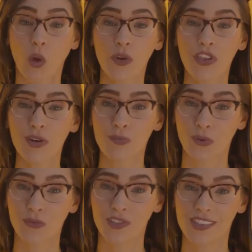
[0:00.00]
All with an
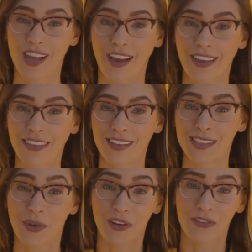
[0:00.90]
improved design
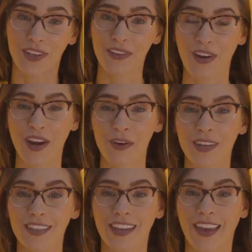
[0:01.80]
that's better for the
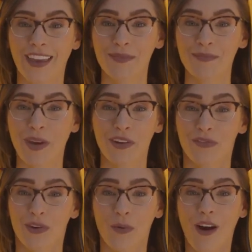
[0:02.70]
environment and better for your